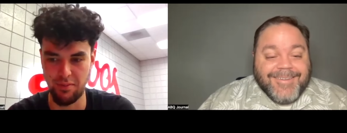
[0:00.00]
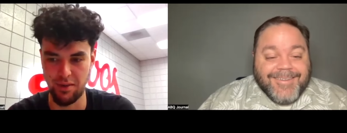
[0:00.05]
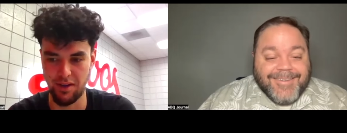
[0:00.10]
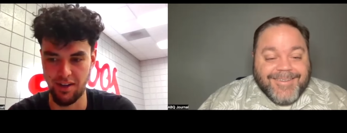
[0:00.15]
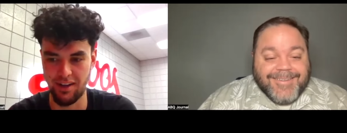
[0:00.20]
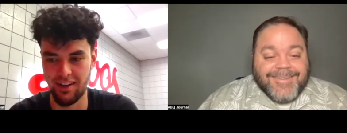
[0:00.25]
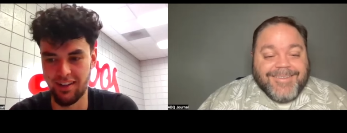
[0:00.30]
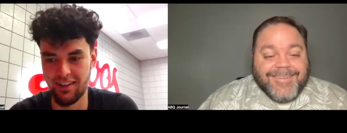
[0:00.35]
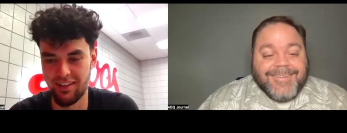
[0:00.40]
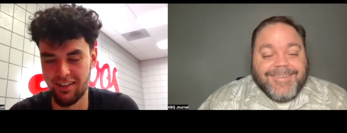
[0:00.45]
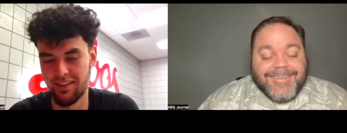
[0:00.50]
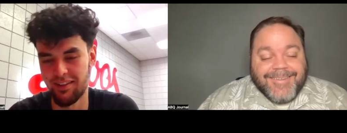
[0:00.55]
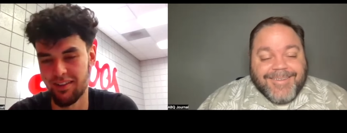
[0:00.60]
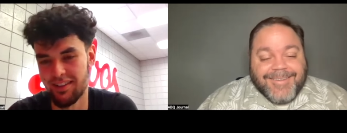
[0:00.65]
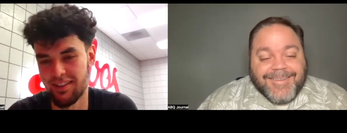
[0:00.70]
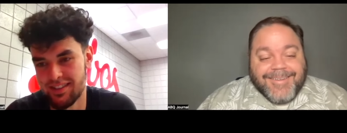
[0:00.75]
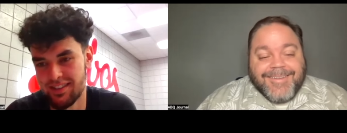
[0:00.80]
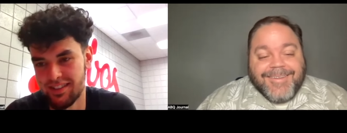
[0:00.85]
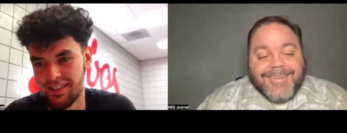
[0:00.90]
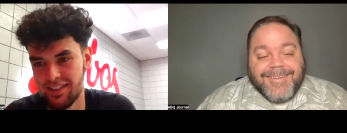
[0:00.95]
Speaker 1: But
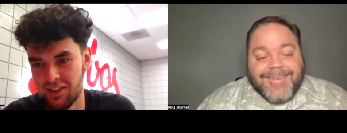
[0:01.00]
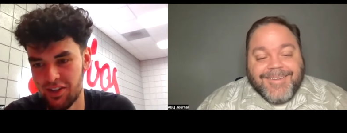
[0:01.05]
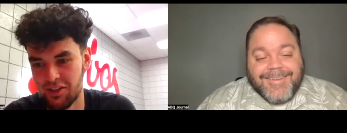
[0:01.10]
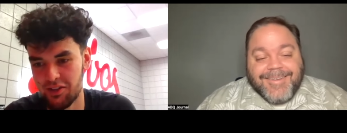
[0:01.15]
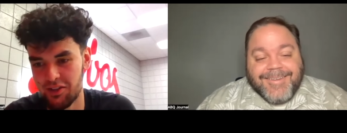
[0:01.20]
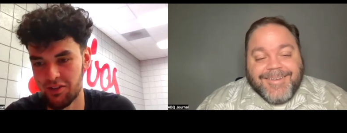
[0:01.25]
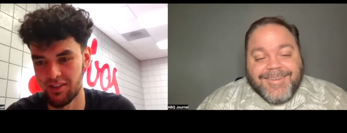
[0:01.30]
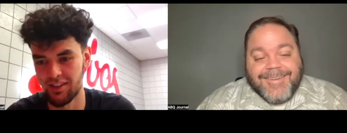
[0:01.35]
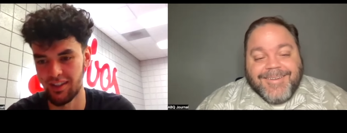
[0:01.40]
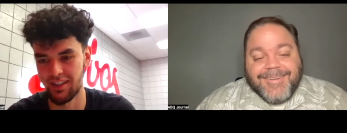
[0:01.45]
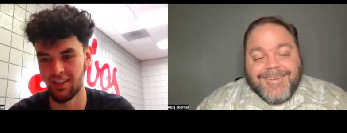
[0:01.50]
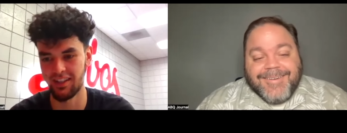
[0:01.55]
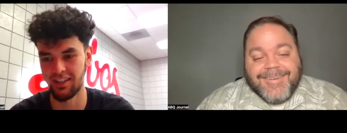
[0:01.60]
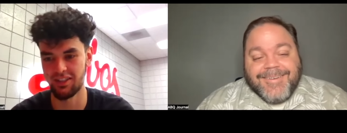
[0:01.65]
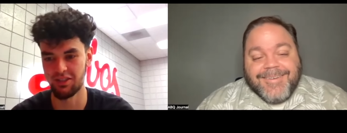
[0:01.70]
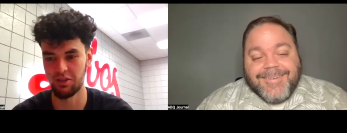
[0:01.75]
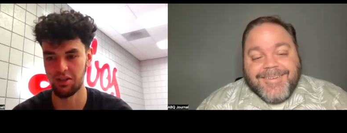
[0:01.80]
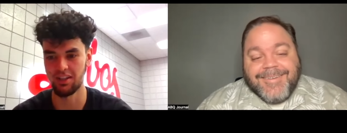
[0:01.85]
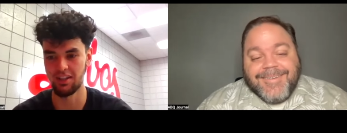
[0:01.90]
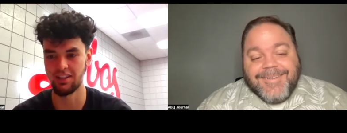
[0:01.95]
it's you know, it is
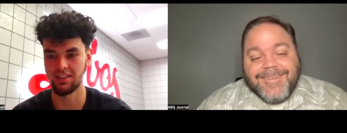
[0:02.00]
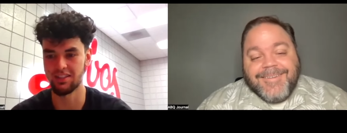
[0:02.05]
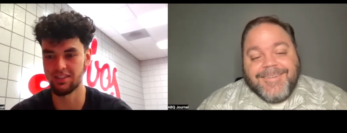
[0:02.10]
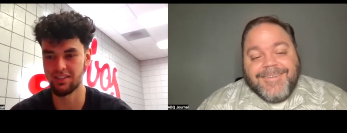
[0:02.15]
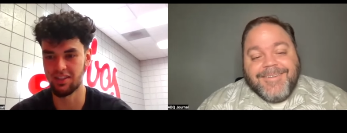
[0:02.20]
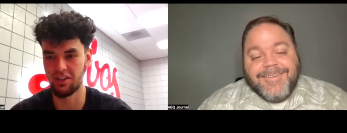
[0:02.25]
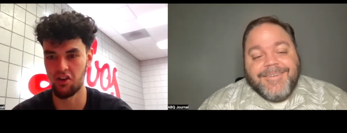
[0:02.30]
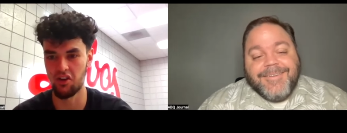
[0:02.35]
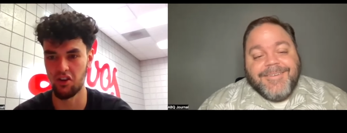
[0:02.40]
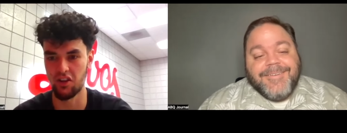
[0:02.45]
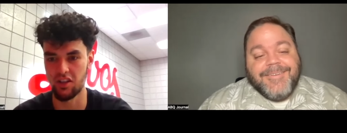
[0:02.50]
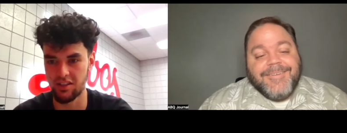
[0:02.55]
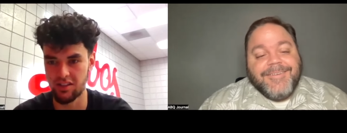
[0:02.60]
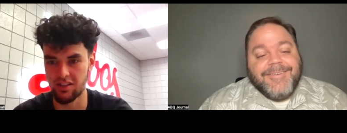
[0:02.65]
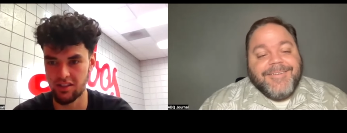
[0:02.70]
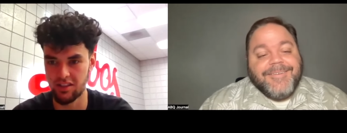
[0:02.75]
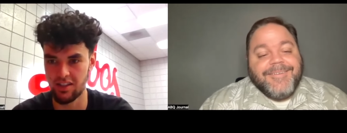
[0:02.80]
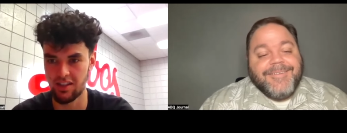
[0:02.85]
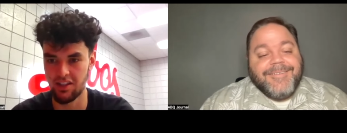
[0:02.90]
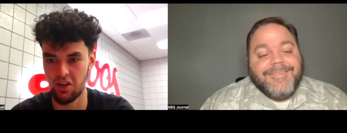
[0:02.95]
what it is. As long
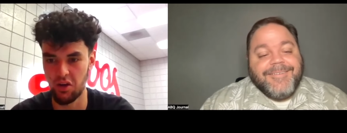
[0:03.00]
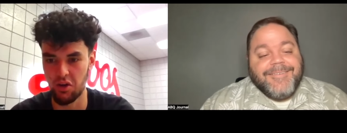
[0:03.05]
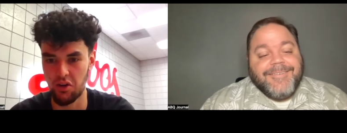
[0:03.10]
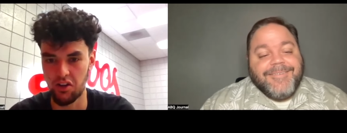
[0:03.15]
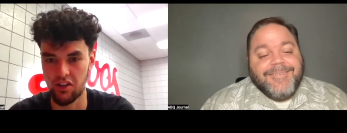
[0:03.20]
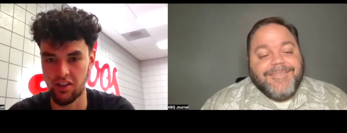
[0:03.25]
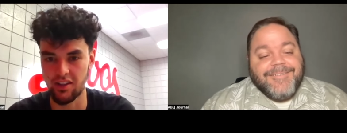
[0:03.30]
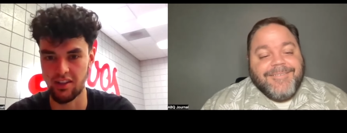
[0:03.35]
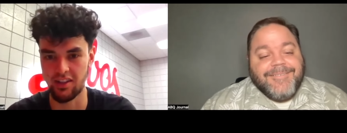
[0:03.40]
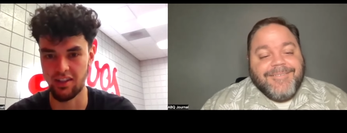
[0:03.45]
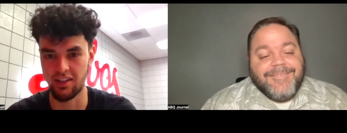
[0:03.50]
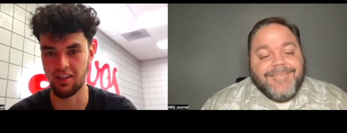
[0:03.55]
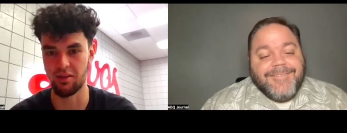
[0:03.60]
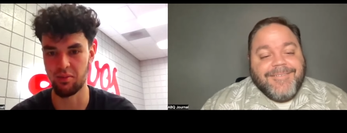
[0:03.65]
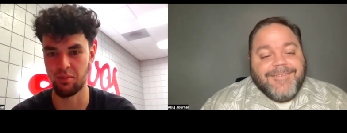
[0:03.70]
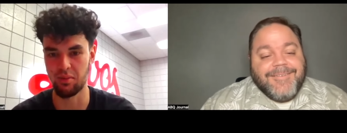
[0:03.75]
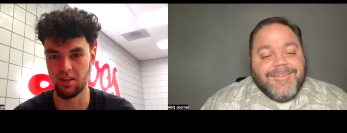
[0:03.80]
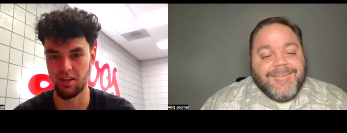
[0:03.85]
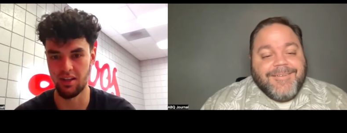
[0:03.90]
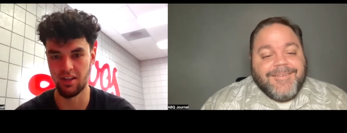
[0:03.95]
as it don't hurt the
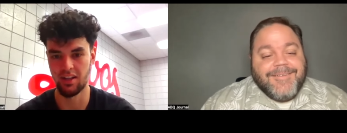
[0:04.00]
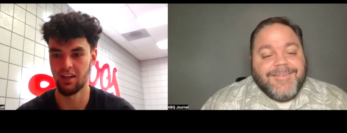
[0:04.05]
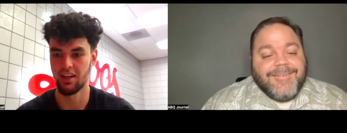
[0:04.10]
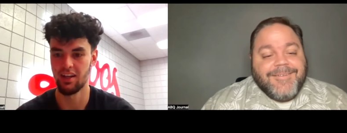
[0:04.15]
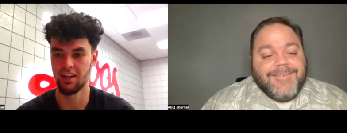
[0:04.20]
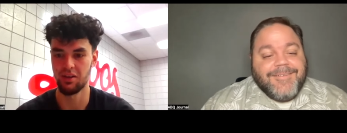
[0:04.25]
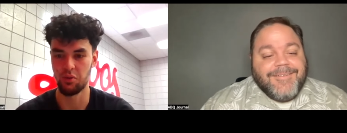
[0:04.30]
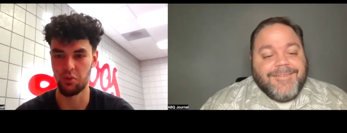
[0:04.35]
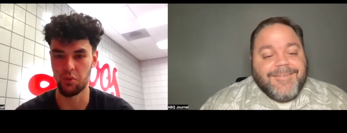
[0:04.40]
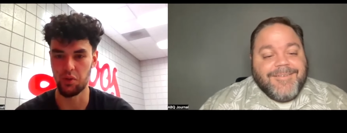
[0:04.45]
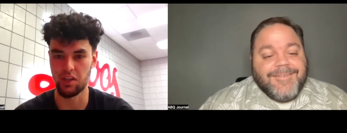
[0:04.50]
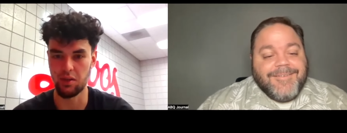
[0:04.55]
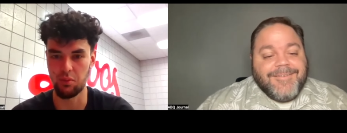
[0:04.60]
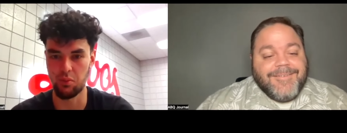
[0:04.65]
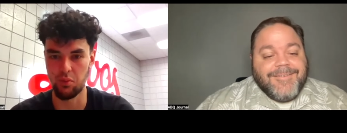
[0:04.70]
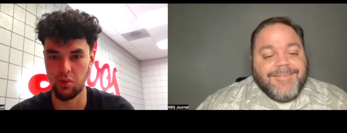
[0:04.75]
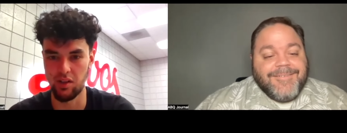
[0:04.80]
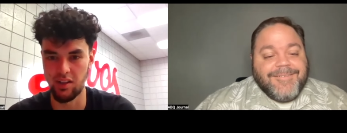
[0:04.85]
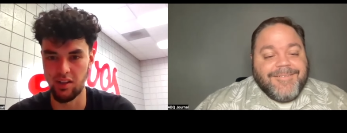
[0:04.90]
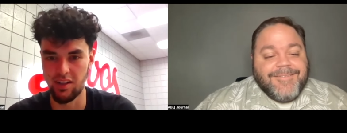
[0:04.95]
team and we
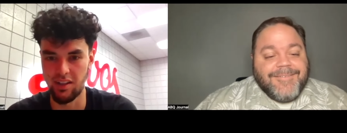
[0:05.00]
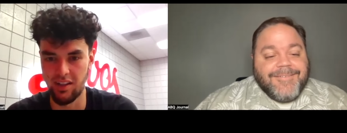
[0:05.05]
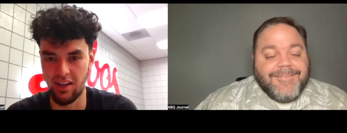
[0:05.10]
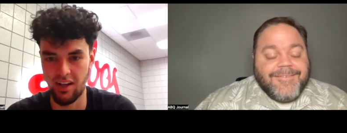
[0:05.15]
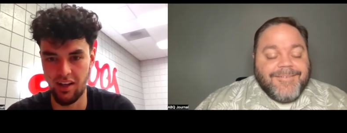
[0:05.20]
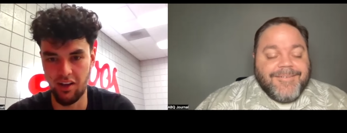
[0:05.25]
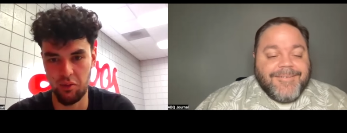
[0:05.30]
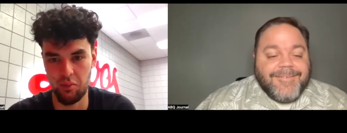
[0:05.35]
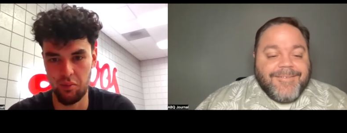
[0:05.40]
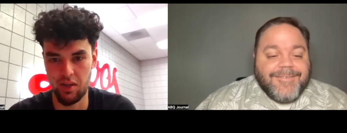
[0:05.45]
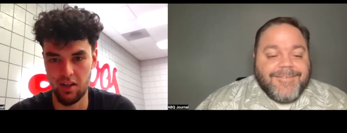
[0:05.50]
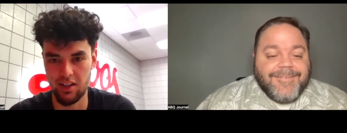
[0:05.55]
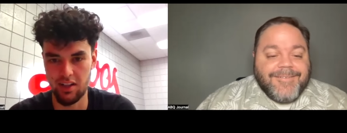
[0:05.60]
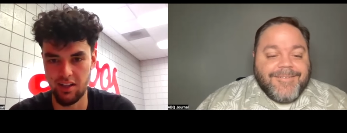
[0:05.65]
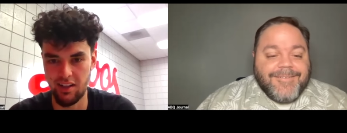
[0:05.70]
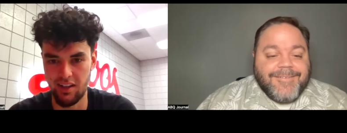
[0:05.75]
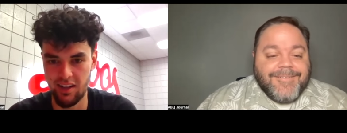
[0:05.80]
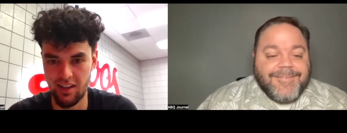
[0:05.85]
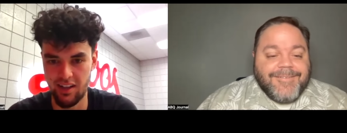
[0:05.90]
keep winning, I don't mind it.